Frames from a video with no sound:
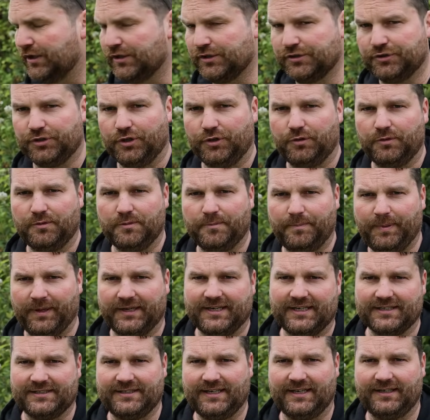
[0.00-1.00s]
So the
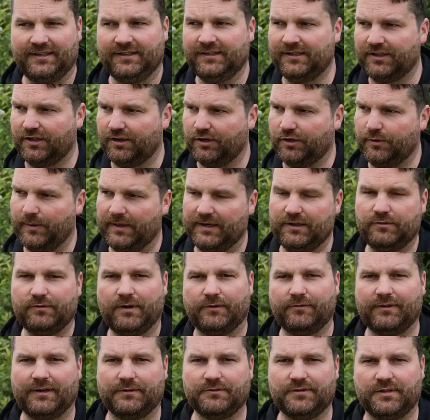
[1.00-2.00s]
bucket's in, I'm going to quickly
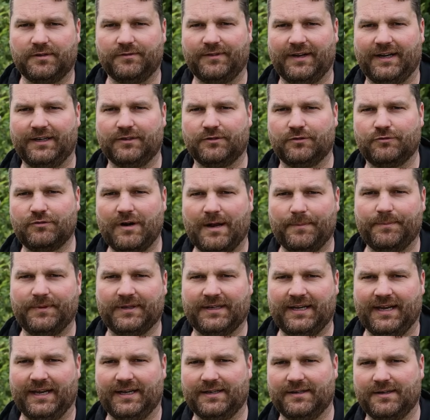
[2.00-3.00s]
run around to the van, grab the
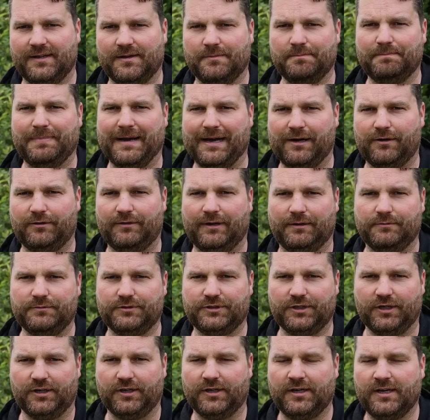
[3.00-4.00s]
kit and bow around
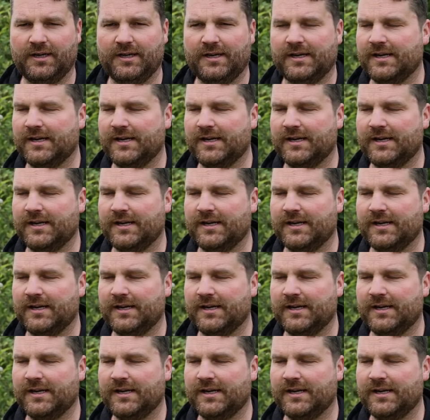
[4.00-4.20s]
here.